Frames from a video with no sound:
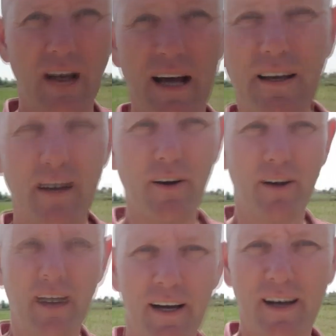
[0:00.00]
yeah, you know,
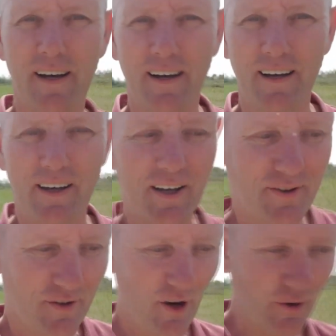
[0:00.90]

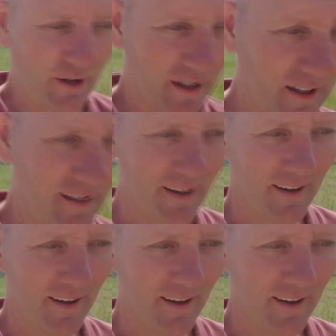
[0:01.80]
it's true, you